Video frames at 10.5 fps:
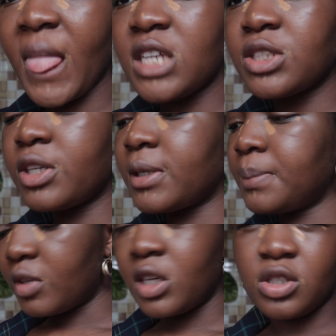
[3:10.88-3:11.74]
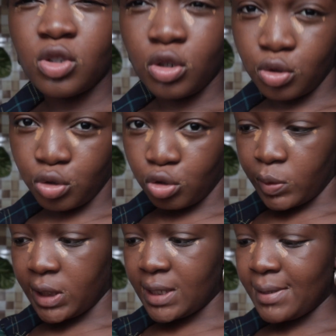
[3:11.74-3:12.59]
It's good. It's not too
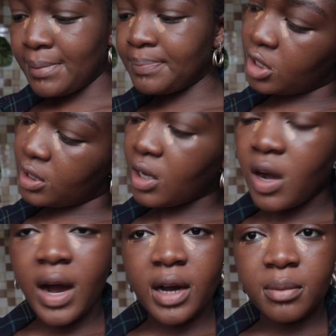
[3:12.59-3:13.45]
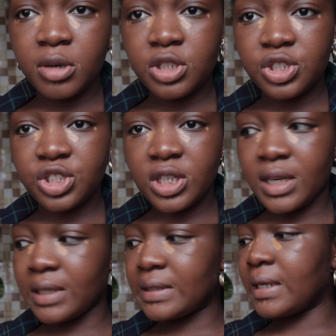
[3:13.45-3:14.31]
sweet. I think I'll add more ginger
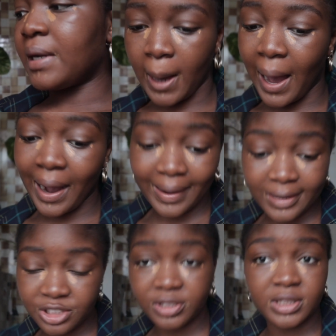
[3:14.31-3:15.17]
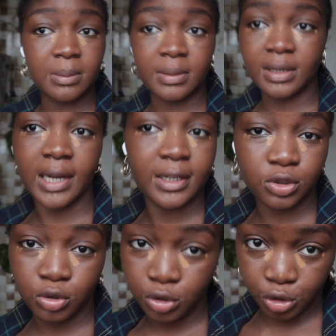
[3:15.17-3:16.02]
next time. I can't drink something that is
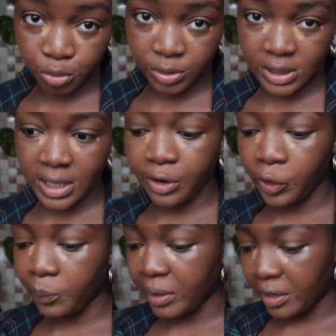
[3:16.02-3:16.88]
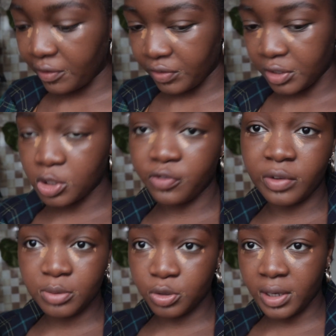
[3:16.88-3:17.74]
not sweet and not make a face if
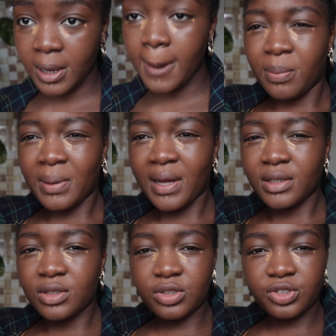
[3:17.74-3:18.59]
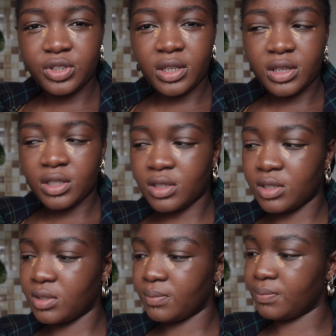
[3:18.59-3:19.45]
I'm doing it. The plan is to drink
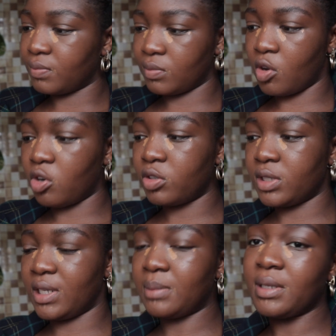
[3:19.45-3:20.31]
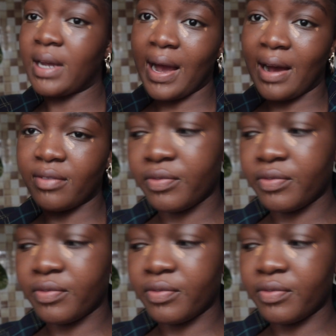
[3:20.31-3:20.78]
this all day. I mean, I have